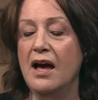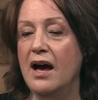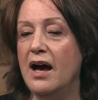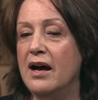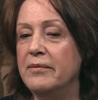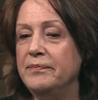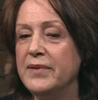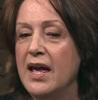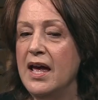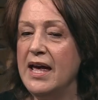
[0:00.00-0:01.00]

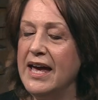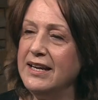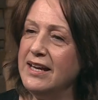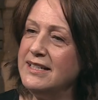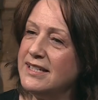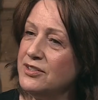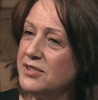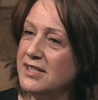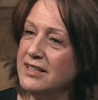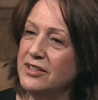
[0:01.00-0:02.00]
And it's
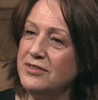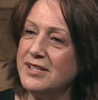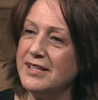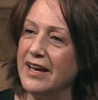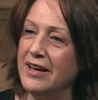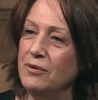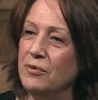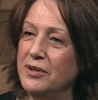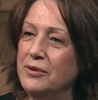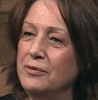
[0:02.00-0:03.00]
interesting that you say
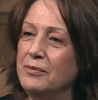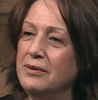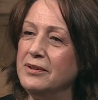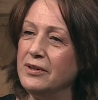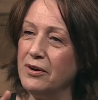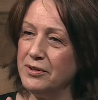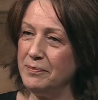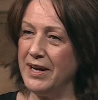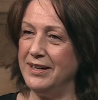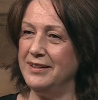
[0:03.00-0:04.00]
when you go to
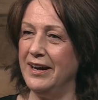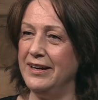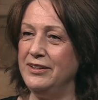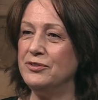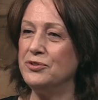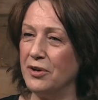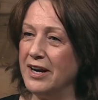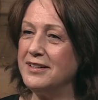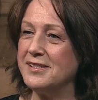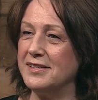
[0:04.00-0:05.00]
bed at night, you're
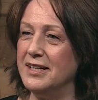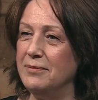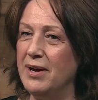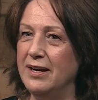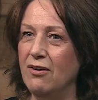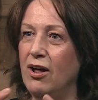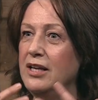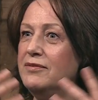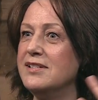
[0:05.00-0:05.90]
trying to sleep, and all of a